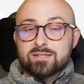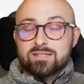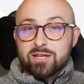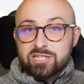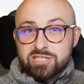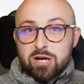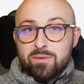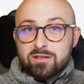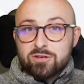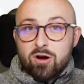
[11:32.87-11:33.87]
so it's
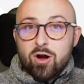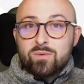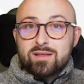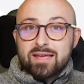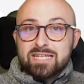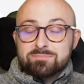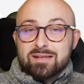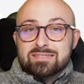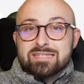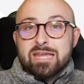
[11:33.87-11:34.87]
showing that not only are they
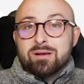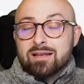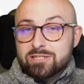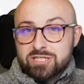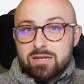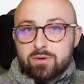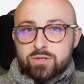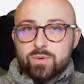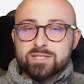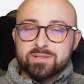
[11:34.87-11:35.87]
expected to keep a clean sheet
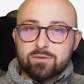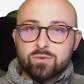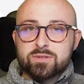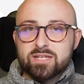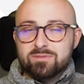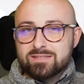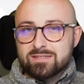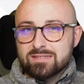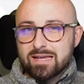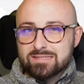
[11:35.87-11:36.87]
most weeks, but they're also
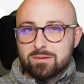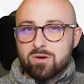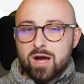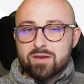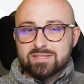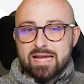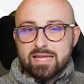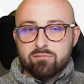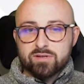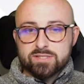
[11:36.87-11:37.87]
expected to get some kind of
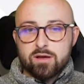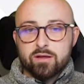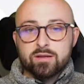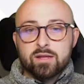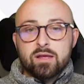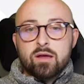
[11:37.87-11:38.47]
attacking return.